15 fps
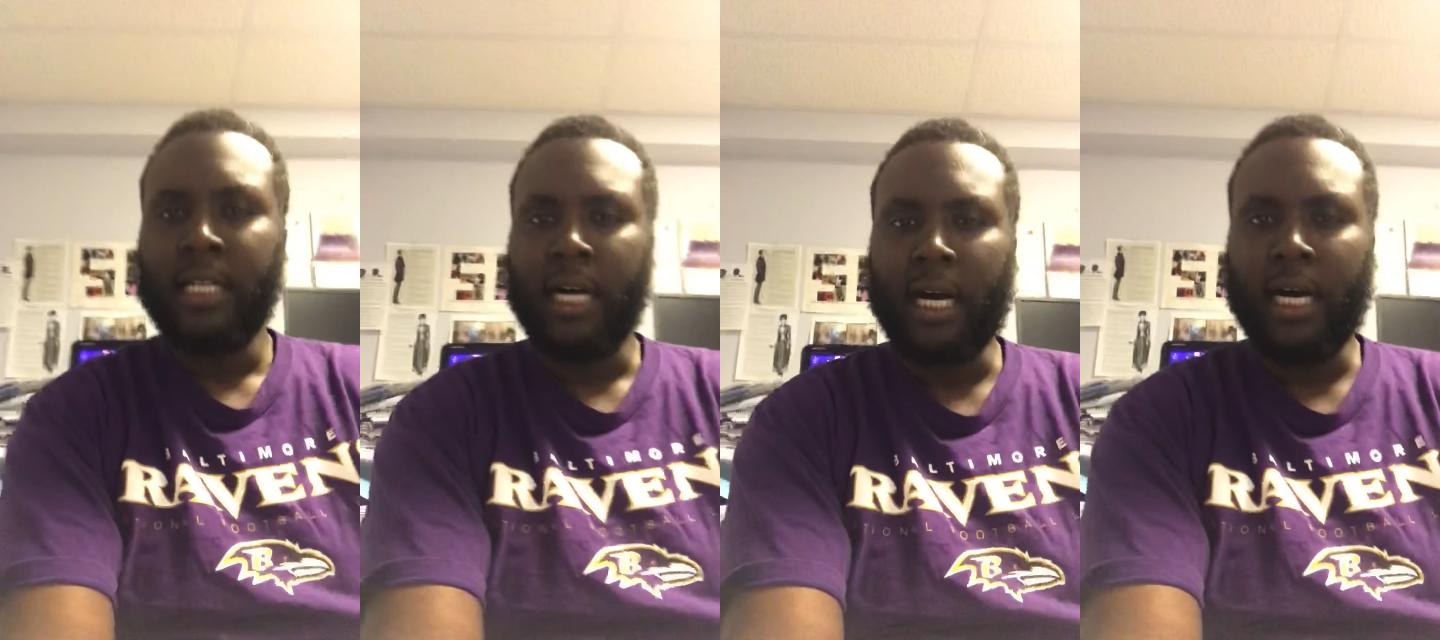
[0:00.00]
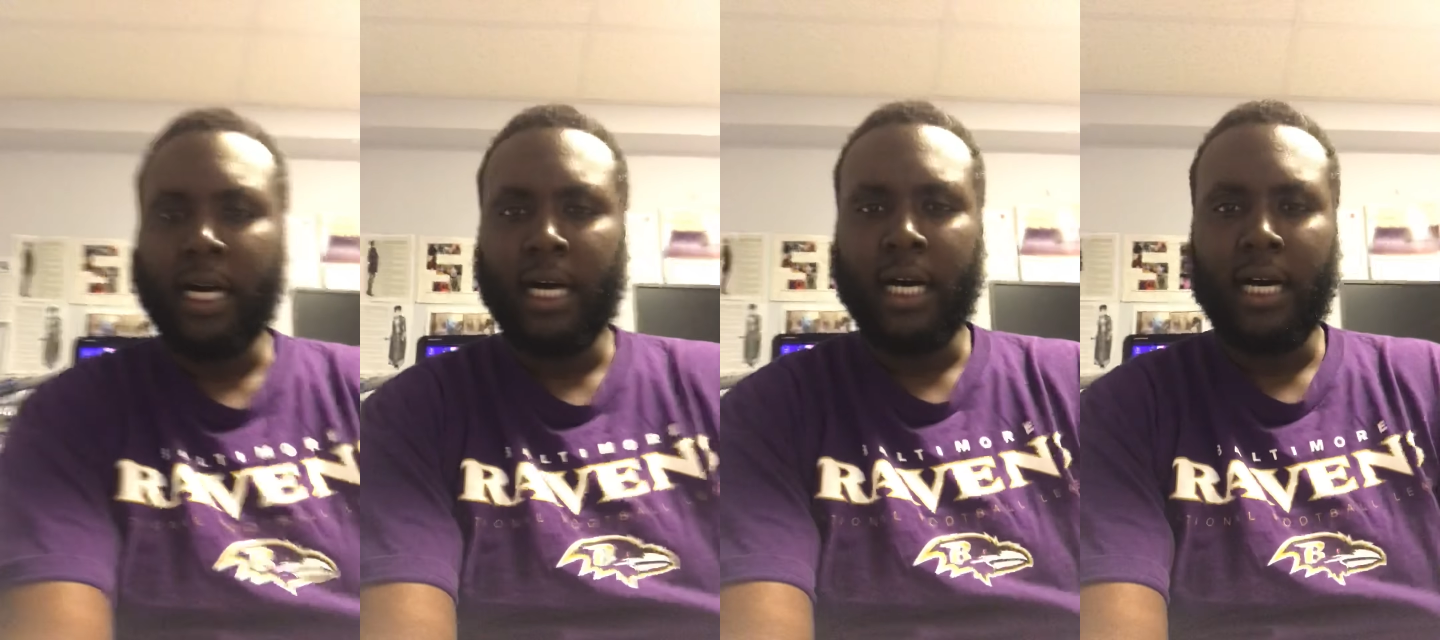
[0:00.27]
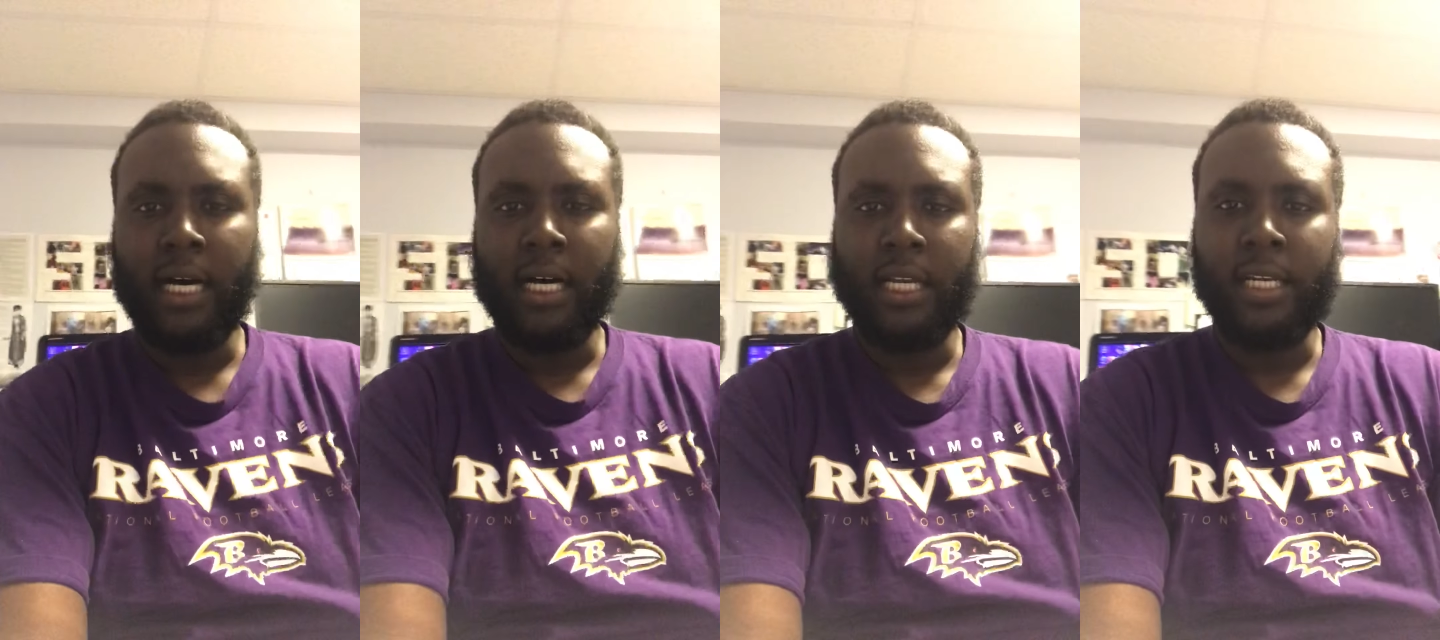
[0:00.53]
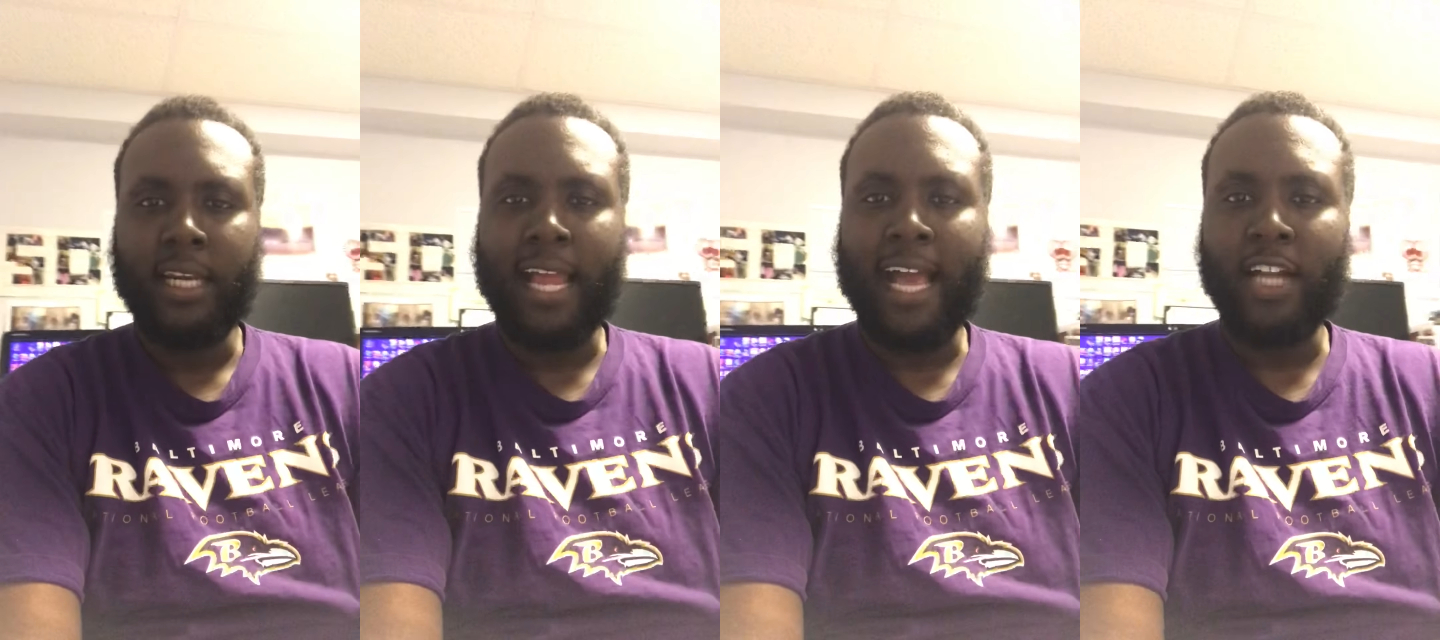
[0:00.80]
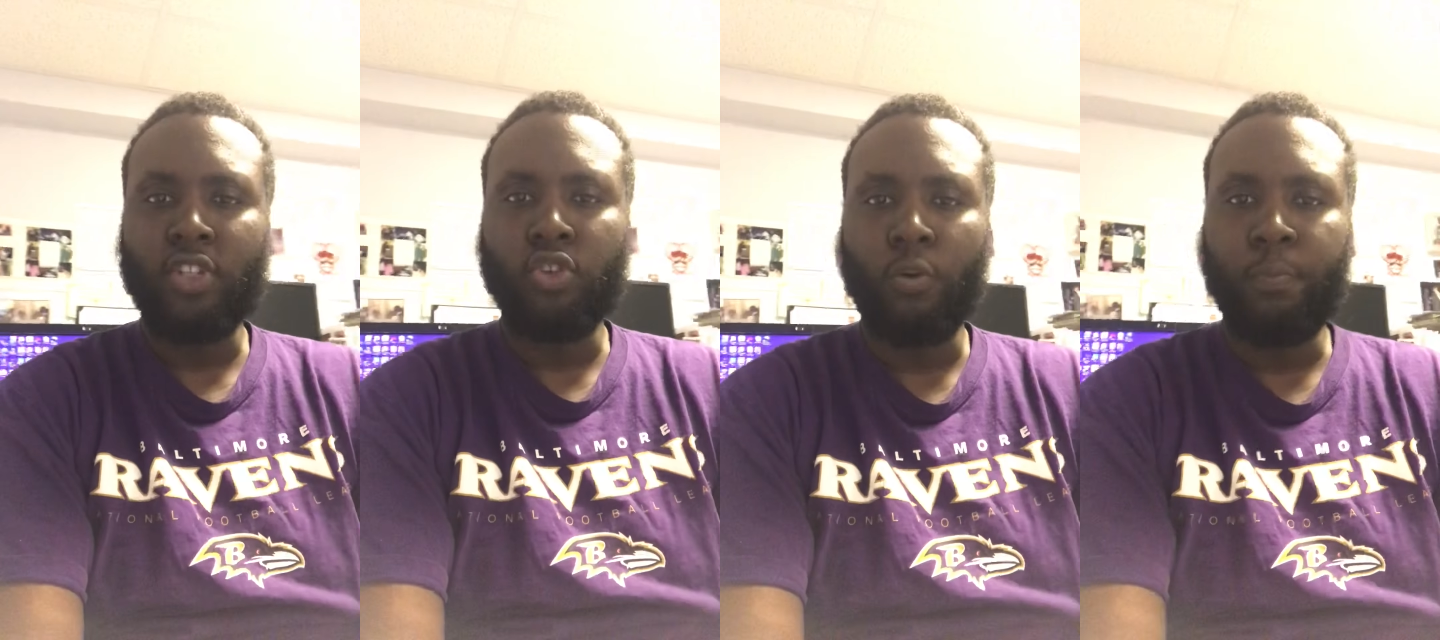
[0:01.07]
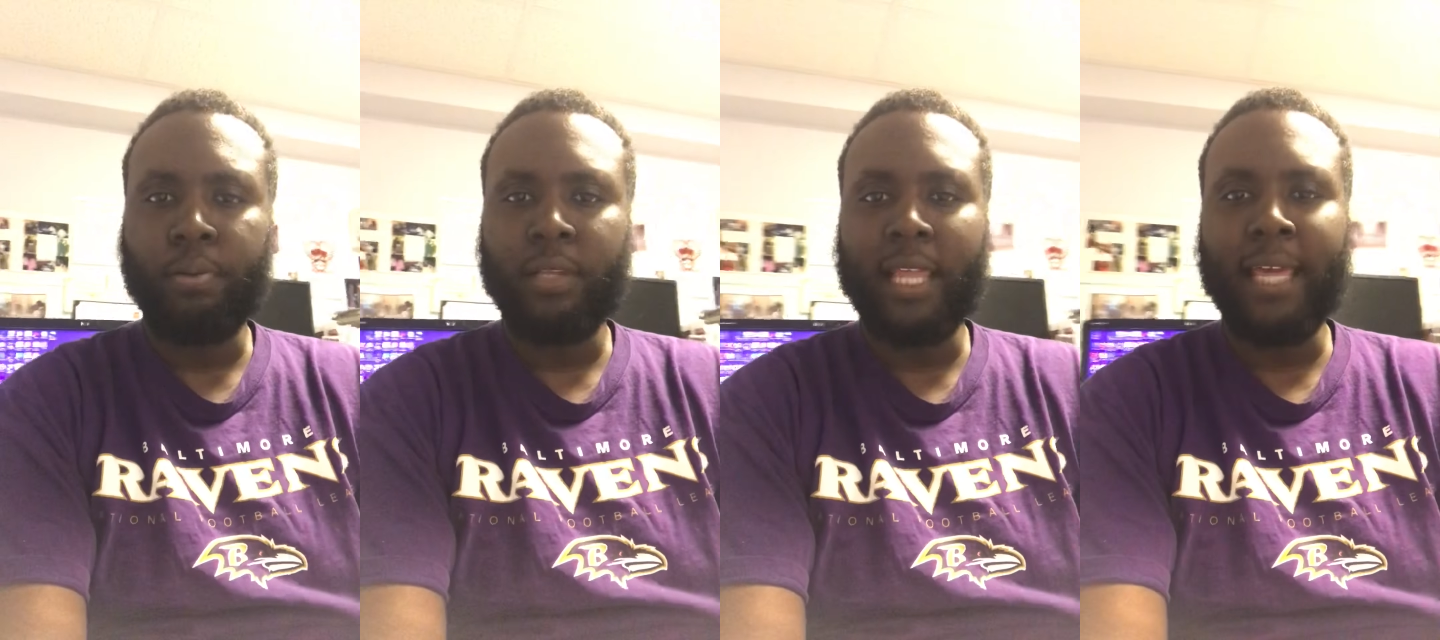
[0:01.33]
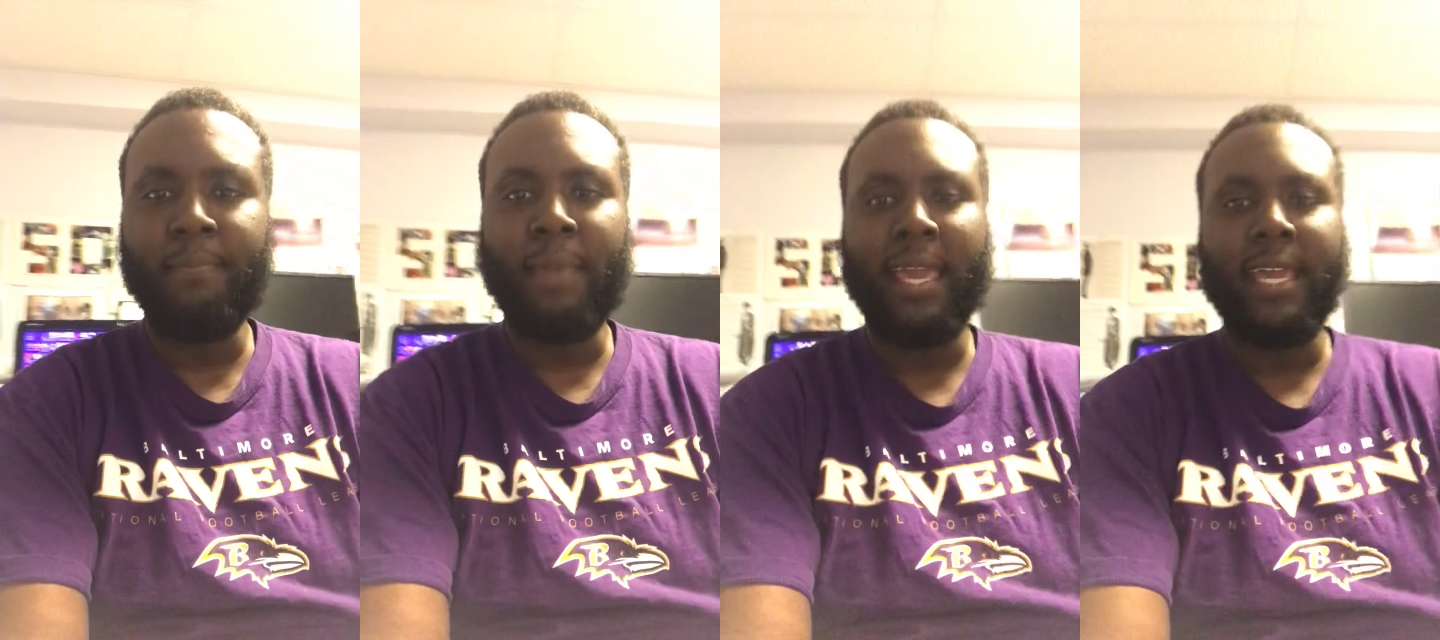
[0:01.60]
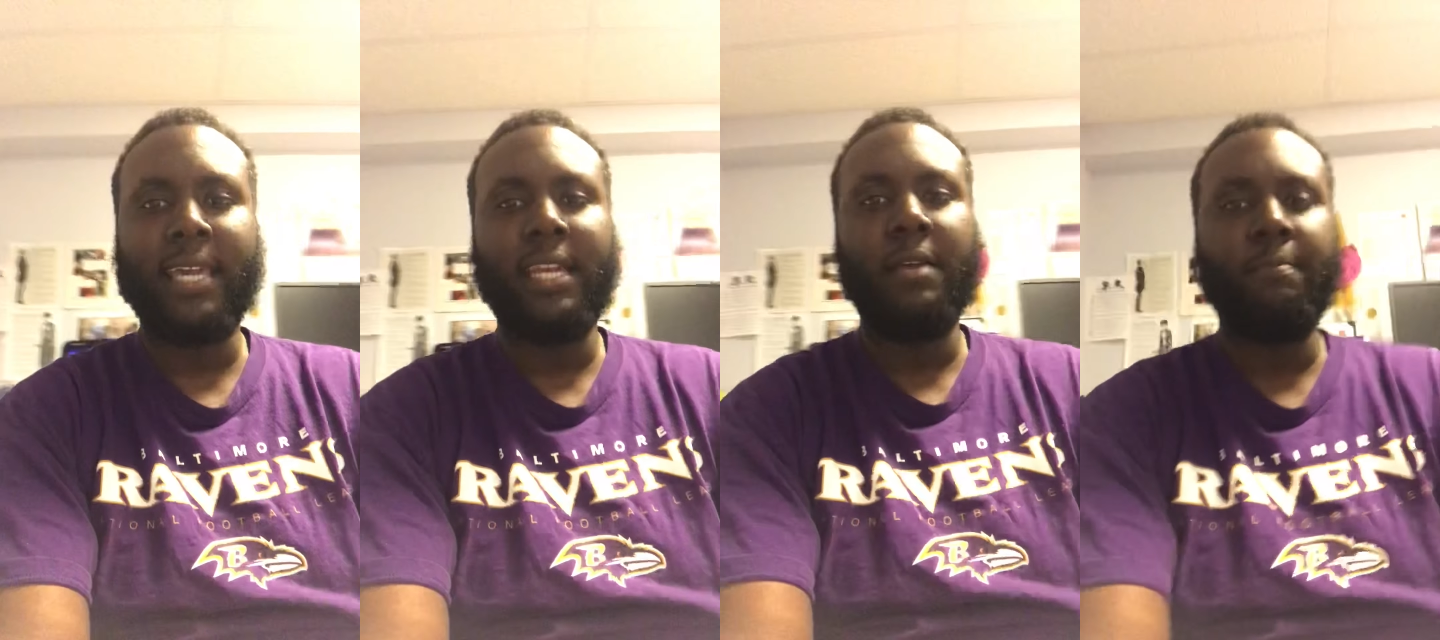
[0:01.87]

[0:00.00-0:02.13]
natural playmaking